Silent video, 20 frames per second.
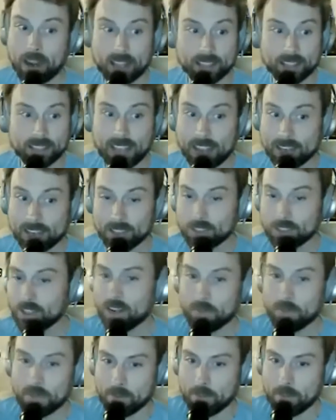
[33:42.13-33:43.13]
It's not just going
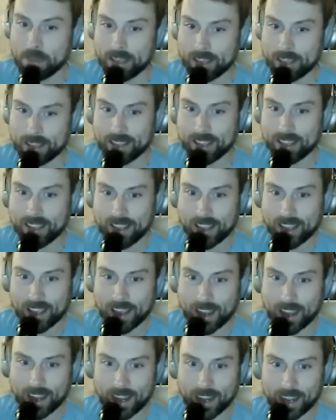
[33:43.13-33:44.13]
to be me.
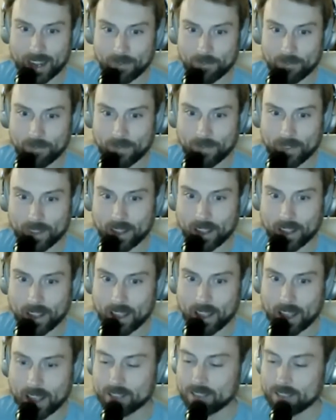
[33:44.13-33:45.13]

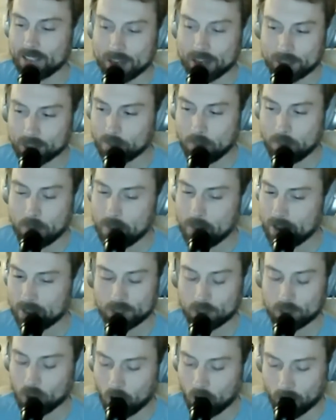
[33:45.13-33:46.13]
It's not just going to be me
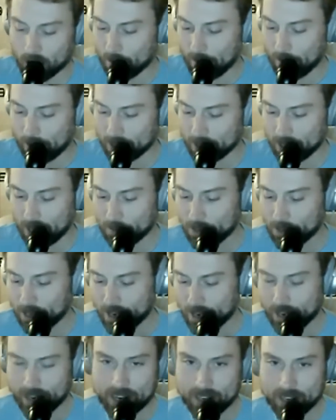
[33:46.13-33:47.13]
just talking about James
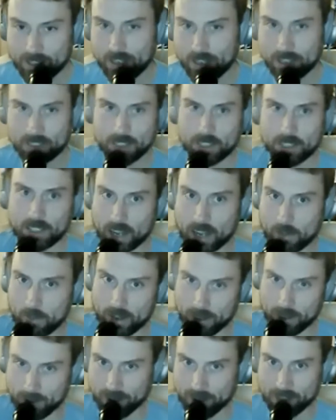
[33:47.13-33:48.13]
Hutton. I need you guys to chime
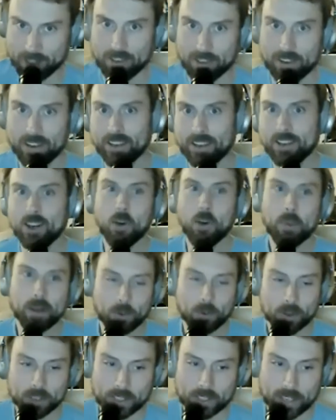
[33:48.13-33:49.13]
in on this. All right. Nobody
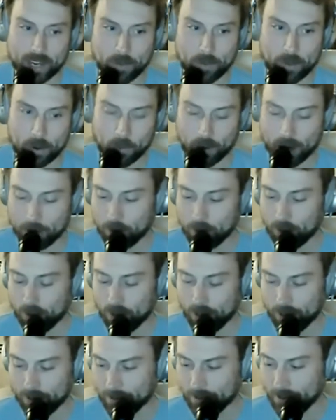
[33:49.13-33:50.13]
wants to hear me ramble
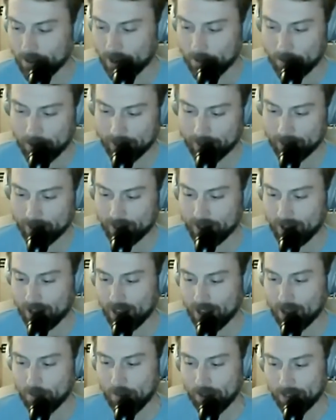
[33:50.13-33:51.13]
on about
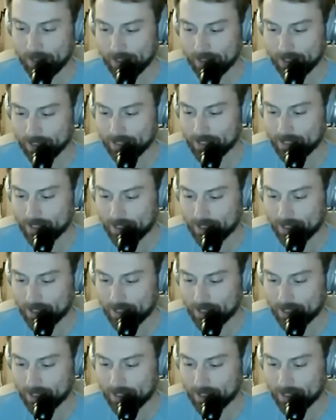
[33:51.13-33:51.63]
this.